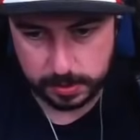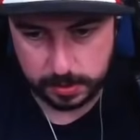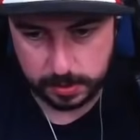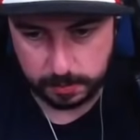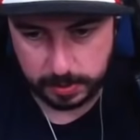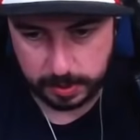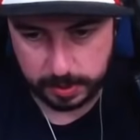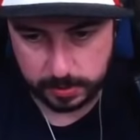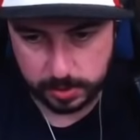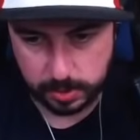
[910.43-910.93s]

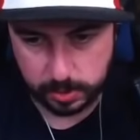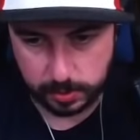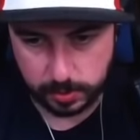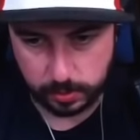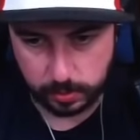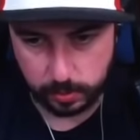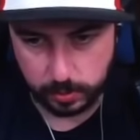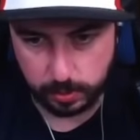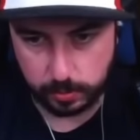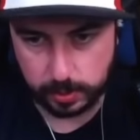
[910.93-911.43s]
about doing
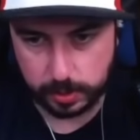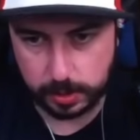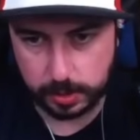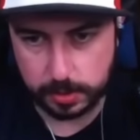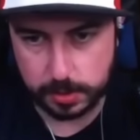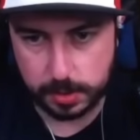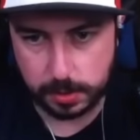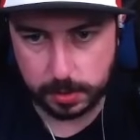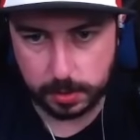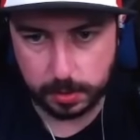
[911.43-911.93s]
woodwind
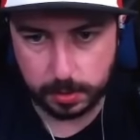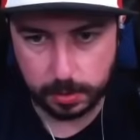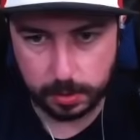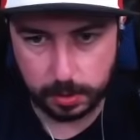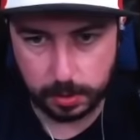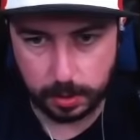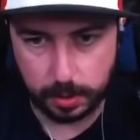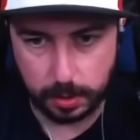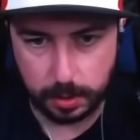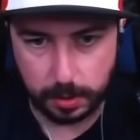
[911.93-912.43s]

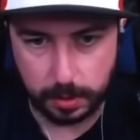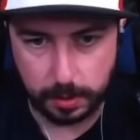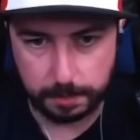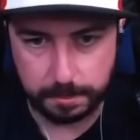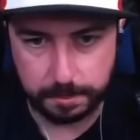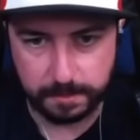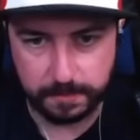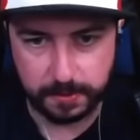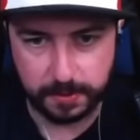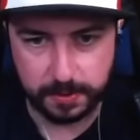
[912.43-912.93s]
for
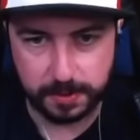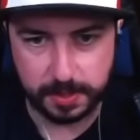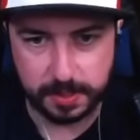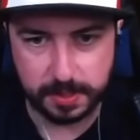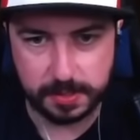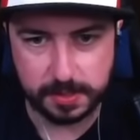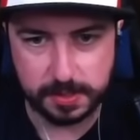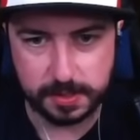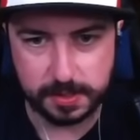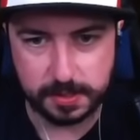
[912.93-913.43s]

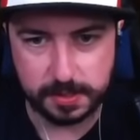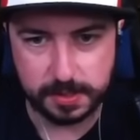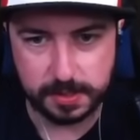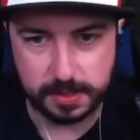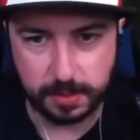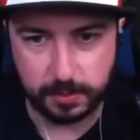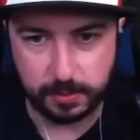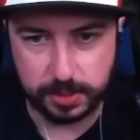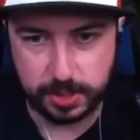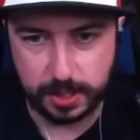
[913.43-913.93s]
these is I
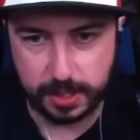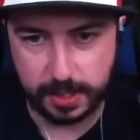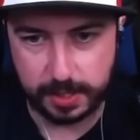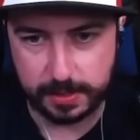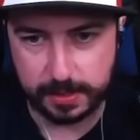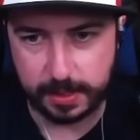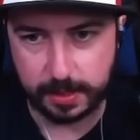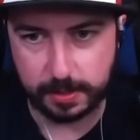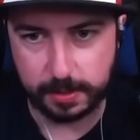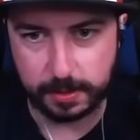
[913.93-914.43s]
wish I had
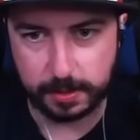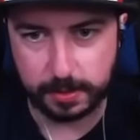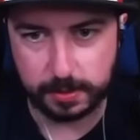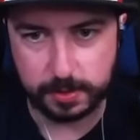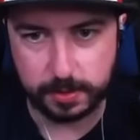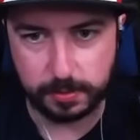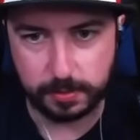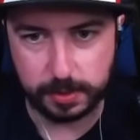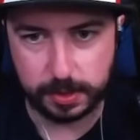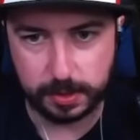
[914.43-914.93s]
that luck
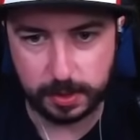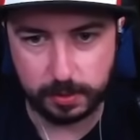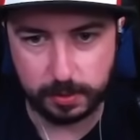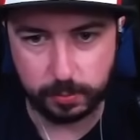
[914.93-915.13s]
doing the camp